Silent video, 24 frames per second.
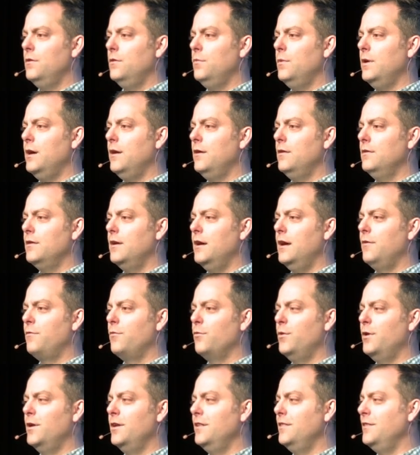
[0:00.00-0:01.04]
Well,
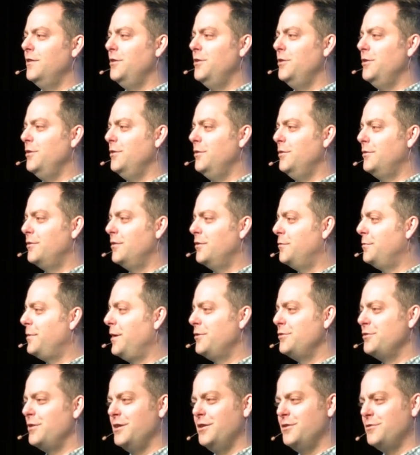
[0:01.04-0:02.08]
everyone in the news,
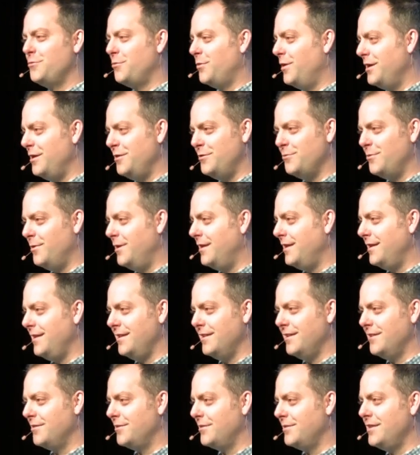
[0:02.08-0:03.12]
especially in 2020,
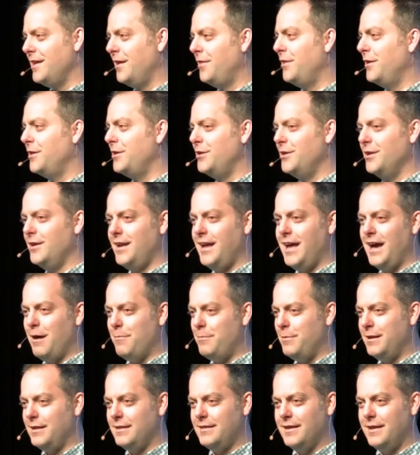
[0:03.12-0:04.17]
you know, there's nothing good
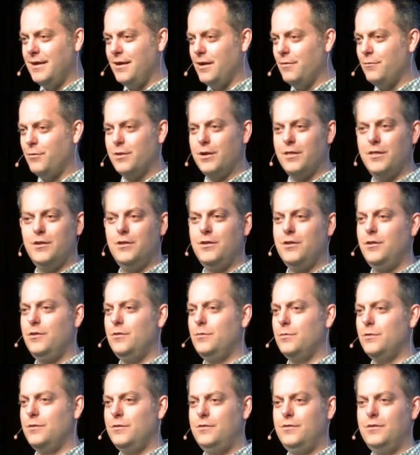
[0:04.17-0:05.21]
happening there. Everyone in the
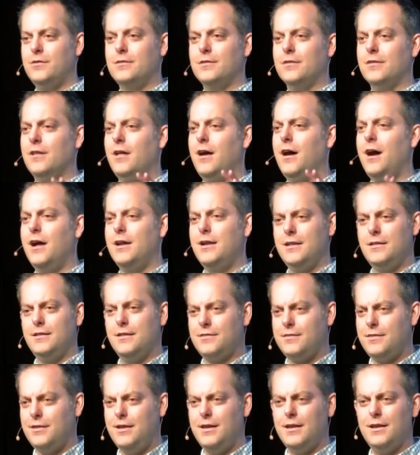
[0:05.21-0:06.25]
news was just lauding
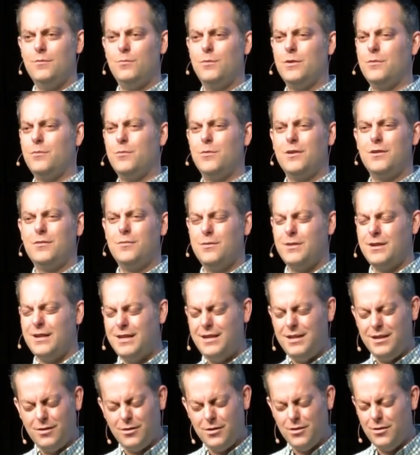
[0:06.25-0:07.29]
this kid. What a
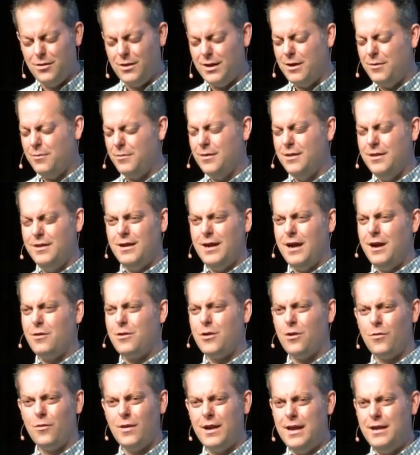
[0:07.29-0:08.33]
hero, how
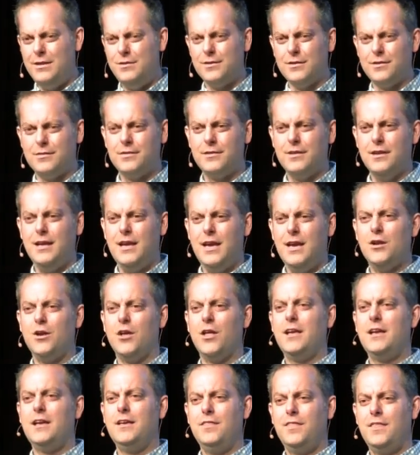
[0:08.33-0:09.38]
courageous. And
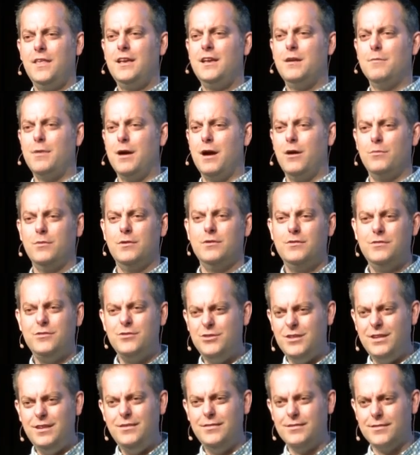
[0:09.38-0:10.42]
all I could think about was
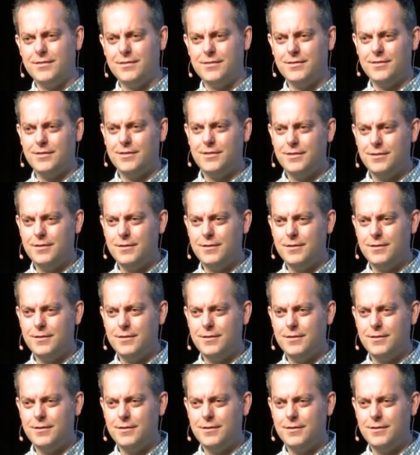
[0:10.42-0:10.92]
Jesus.